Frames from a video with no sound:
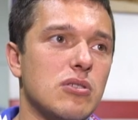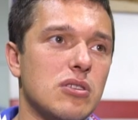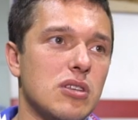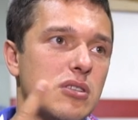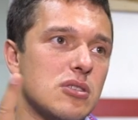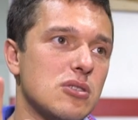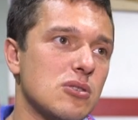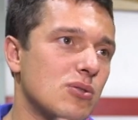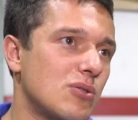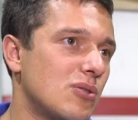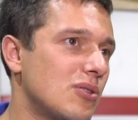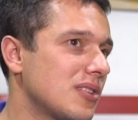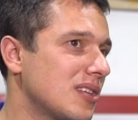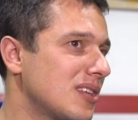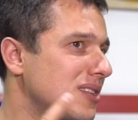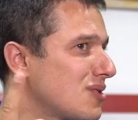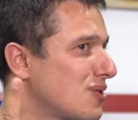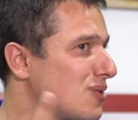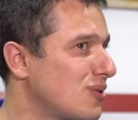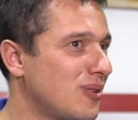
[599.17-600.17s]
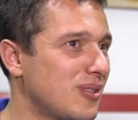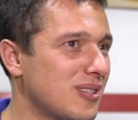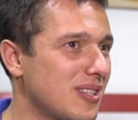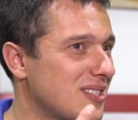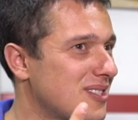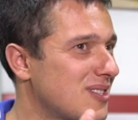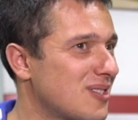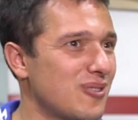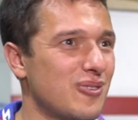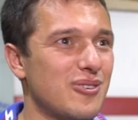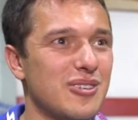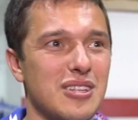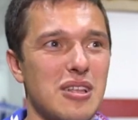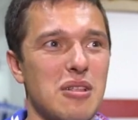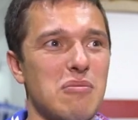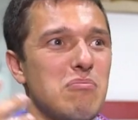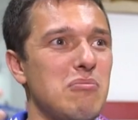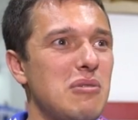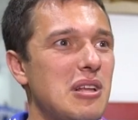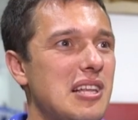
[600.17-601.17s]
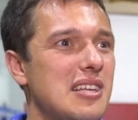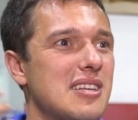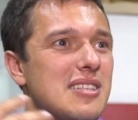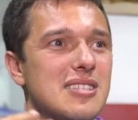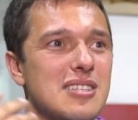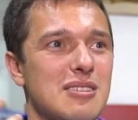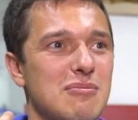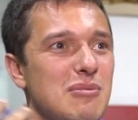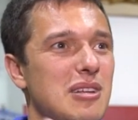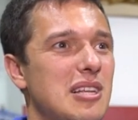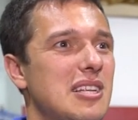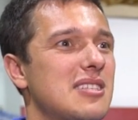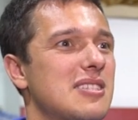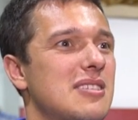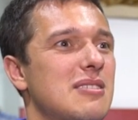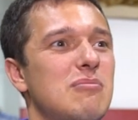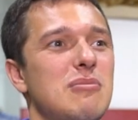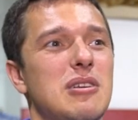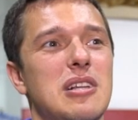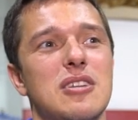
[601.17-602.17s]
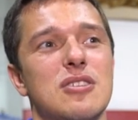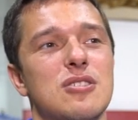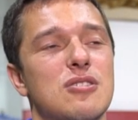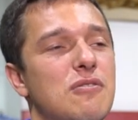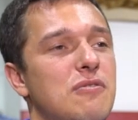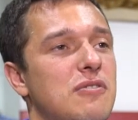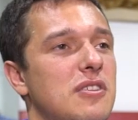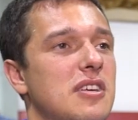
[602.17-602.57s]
on and so on and so on and so on and millions and millions and millions of